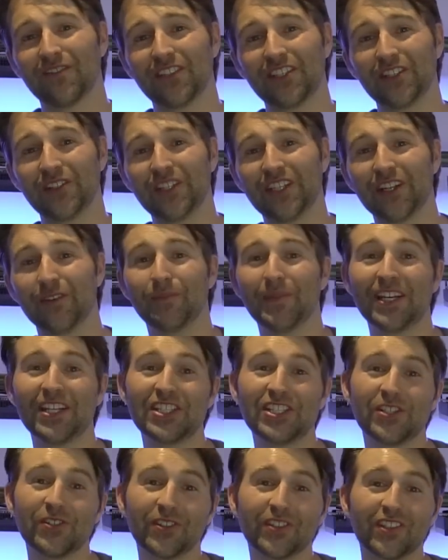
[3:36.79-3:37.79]
If you're new here,
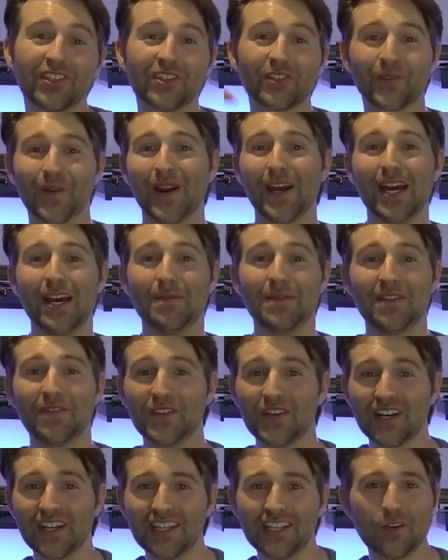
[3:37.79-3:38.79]
make sure to subscribe. If
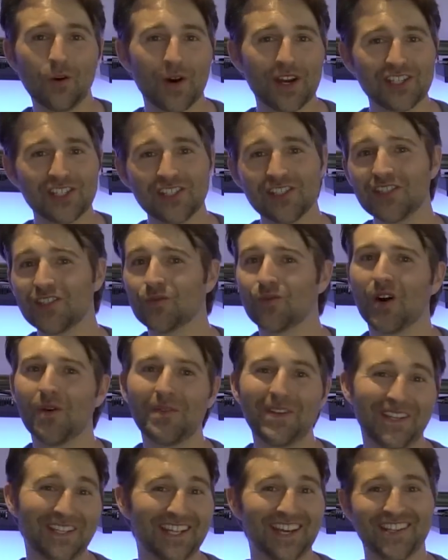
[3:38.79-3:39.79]
you got any questions, you
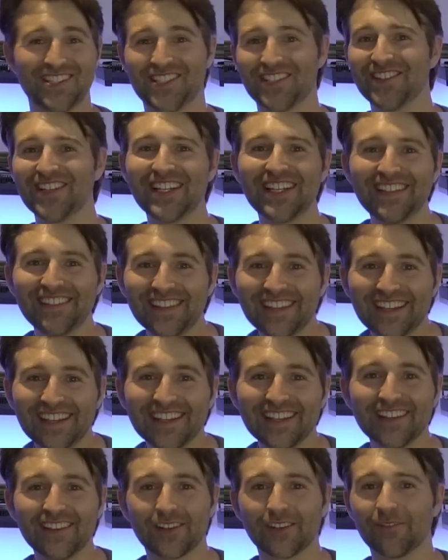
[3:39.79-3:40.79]
want me to test out
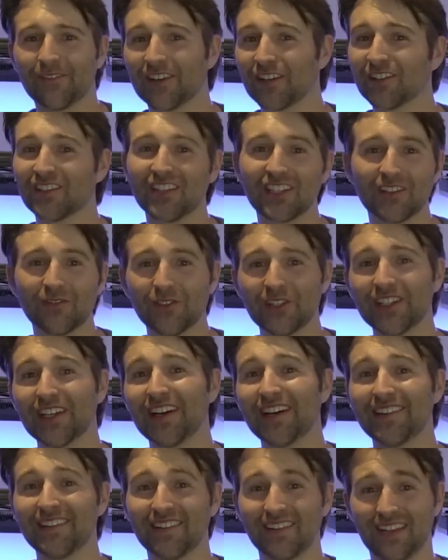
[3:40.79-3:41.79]
anything or figure out something for you
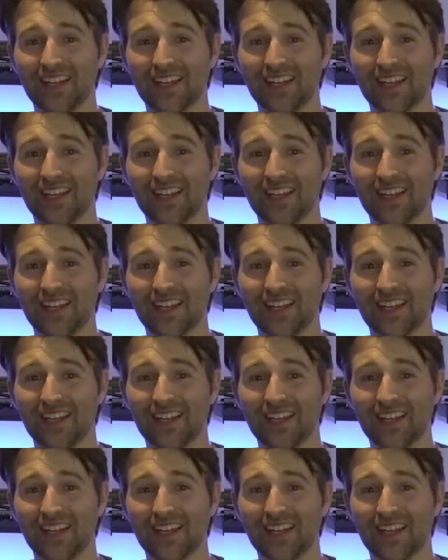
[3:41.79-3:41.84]
guys,